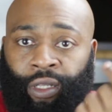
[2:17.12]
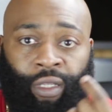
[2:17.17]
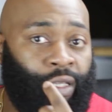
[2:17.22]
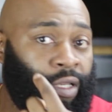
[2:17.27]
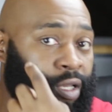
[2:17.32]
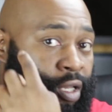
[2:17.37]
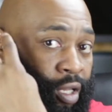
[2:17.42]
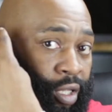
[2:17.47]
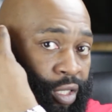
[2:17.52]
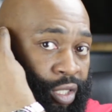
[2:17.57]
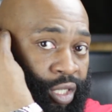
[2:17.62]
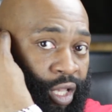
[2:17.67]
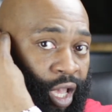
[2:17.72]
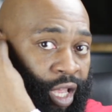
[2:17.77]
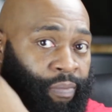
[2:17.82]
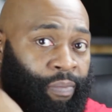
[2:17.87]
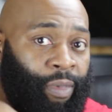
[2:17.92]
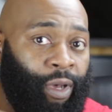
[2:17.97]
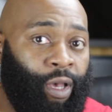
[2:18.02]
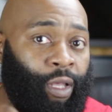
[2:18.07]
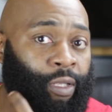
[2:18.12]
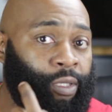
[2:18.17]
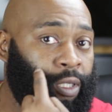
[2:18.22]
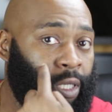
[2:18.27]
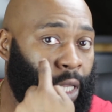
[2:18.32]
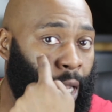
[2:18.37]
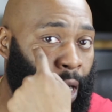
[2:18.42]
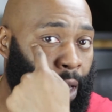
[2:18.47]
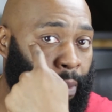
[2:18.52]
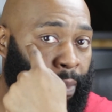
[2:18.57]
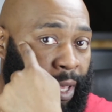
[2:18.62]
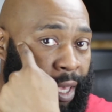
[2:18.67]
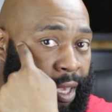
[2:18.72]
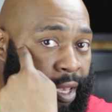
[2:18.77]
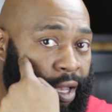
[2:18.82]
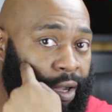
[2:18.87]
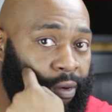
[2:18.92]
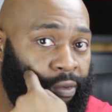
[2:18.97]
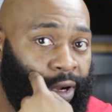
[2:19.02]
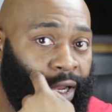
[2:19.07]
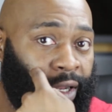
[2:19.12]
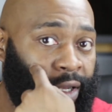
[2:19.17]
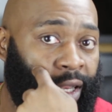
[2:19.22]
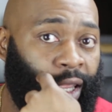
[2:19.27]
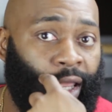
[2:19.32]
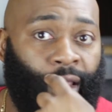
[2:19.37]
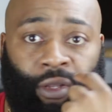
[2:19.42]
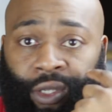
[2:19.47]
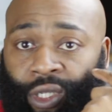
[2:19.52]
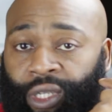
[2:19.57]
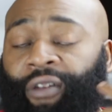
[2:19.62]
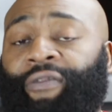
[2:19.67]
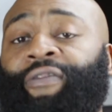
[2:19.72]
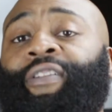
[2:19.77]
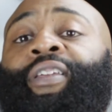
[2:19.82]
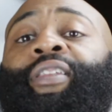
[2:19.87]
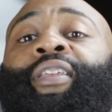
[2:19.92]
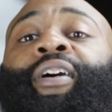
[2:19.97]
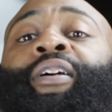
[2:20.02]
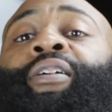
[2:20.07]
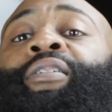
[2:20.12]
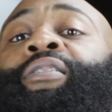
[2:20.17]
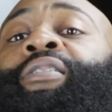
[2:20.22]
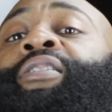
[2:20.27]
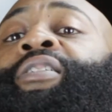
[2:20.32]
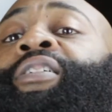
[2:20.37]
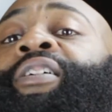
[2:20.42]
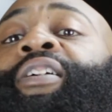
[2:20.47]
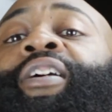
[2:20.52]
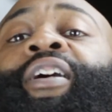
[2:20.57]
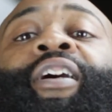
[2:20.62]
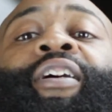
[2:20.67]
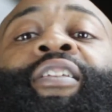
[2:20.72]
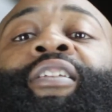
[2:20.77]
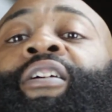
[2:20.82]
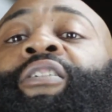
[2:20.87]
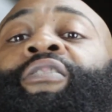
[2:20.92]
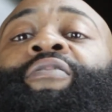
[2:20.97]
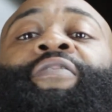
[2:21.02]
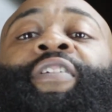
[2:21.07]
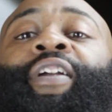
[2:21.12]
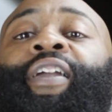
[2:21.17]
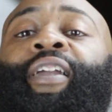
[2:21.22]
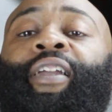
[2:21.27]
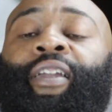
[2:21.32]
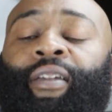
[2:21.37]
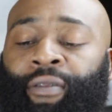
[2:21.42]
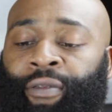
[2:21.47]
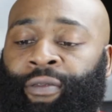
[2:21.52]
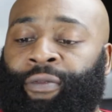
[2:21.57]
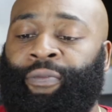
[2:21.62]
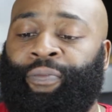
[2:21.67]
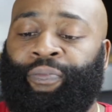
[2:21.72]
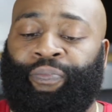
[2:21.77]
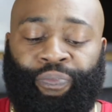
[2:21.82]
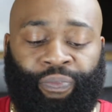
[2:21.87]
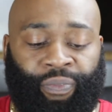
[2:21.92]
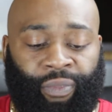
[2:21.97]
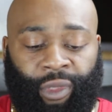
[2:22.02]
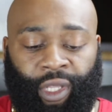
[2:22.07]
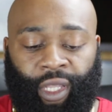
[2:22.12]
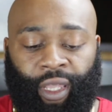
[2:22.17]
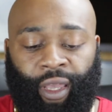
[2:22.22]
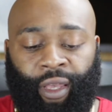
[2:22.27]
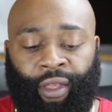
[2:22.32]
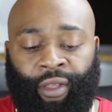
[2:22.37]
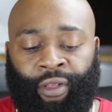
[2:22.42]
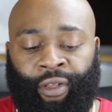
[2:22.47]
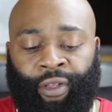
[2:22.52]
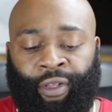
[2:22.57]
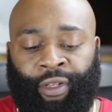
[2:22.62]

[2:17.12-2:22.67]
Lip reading: the sideburns up here, around there and stuff like that, and over here. Yeah.